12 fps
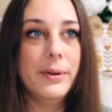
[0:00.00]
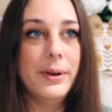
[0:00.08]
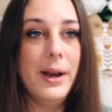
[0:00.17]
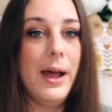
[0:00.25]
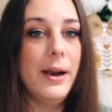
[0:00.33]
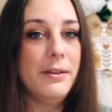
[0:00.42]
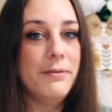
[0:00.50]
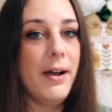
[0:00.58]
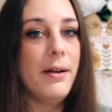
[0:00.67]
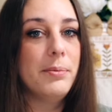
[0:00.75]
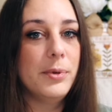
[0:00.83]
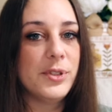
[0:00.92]

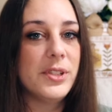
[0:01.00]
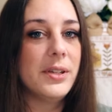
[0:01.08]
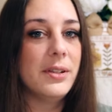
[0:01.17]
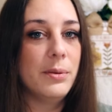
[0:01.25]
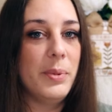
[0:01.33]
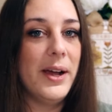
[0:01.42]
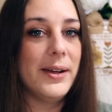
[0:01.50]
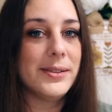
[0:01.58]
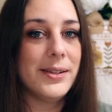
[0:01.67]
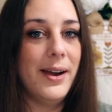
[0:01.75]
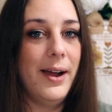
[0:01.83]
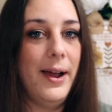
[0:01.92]
95% of the bags
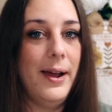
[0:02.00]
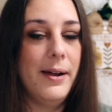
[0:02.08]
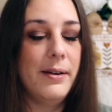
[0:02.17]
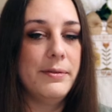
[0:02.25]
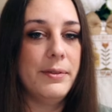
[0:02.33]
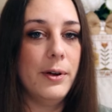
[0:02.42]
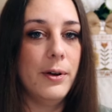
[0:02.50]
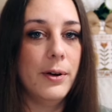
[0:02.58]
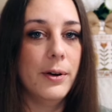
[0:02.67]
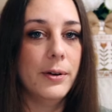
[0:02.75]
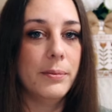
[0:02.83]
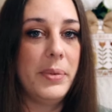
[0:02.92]
that I have
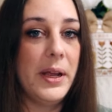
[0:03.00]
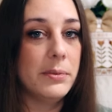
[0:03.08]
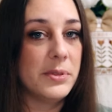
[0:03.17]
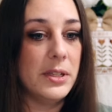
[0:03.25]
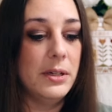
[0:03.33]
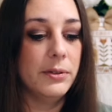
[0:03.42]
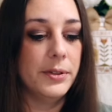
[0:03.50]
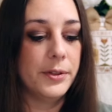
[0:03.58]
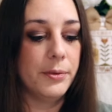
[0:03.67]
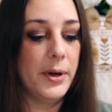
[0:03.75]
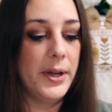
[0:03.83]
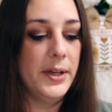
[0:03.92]
are Pam's Needle and
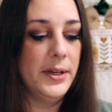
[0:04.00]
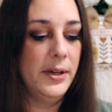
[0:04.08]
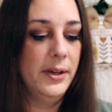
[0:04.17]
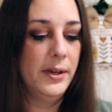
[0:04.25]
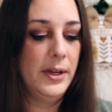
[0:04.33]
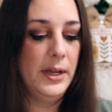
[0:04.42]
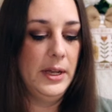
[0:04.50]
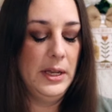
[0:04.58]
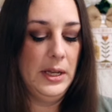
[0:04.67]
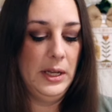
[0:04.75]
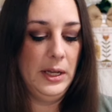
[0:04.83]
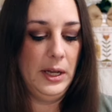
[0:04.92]
Thread.
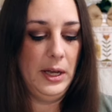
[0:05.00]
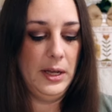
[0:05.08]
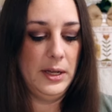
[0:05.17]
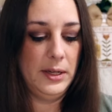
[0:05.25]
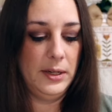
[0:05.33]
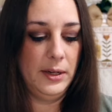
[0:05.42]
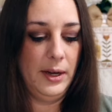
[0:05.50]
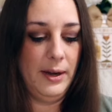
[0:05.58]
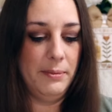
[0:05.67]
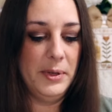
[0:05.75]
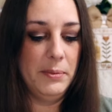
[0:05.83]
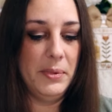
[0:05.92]
And
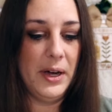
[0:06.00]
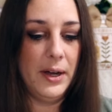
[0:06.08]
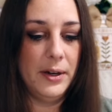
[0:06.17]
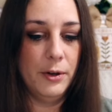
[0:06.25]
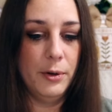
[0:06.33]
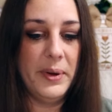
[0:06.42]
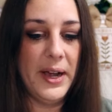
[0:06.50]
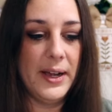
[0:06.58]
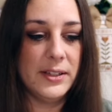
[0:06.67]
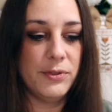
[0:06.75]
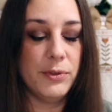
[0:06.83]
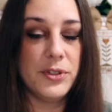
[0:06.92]
I've been buying her
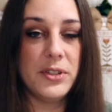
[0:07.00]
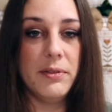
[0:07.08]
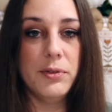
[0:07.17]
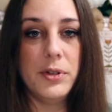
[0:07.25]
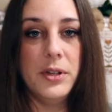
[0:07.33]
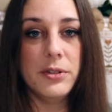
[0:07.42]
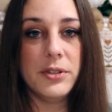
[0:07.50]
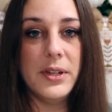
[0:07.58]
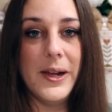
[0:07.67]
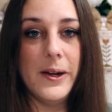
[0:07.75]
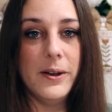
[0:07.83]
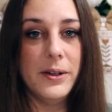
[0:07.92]
bags for several years
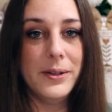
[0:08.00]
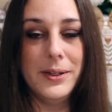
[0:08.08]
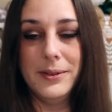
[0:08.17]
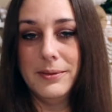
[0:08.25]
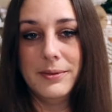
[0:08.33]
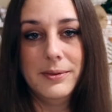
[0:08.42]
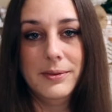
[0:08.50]
now, and